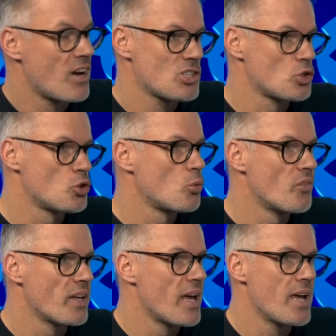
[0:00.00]
Arsenal should have
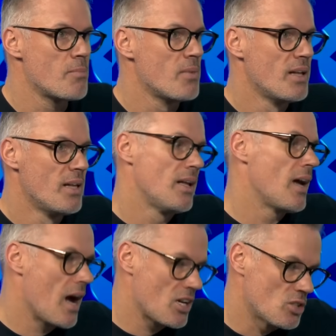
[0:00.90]
won the game.
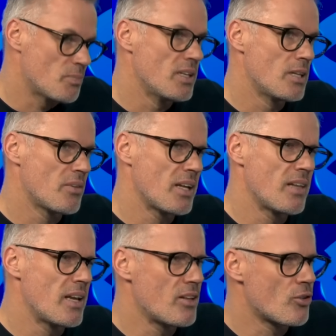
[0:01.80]
Arsenal beat them, I think,
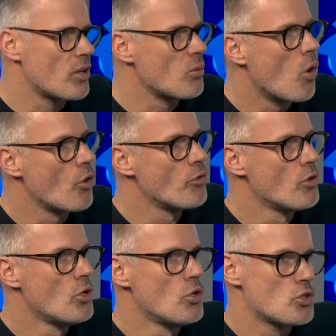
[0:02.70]
in the league 3-1.
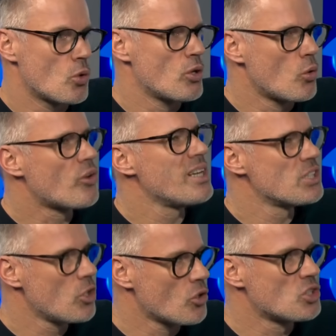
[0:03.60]
So, you know,
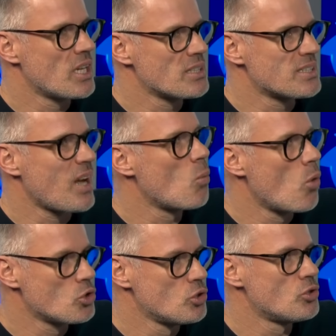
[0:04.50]
created a lot of chances. That
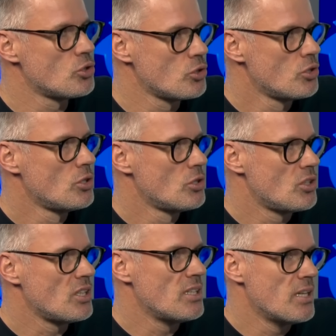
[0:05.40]
wasn't
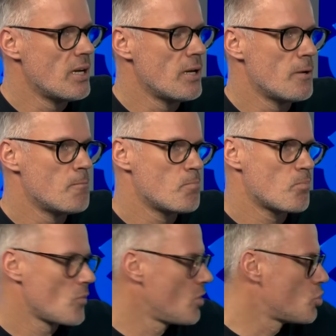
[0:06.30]
the
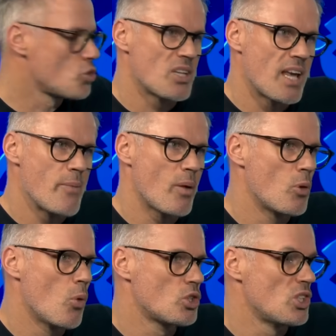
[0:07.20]
sort of the game that
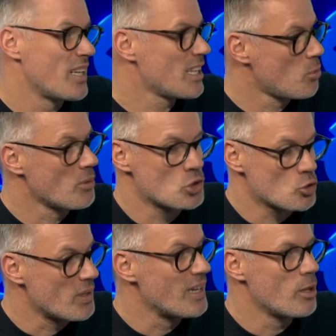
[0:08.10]
we watched today. That's probably
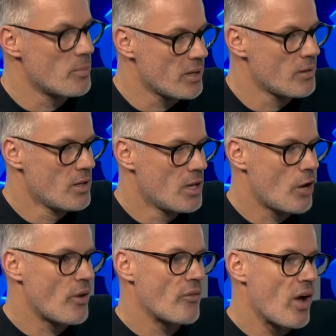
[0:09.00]
something a little bit
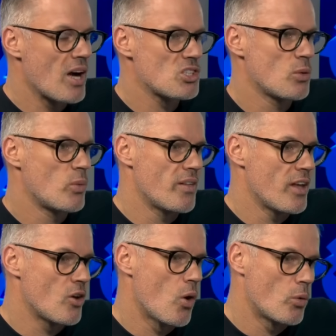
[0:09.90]
around Arsenal, where
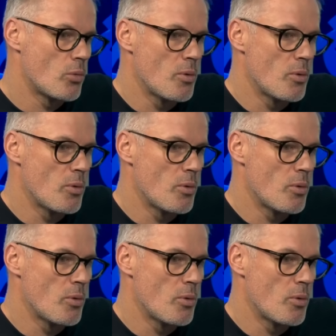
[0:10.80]
they're going.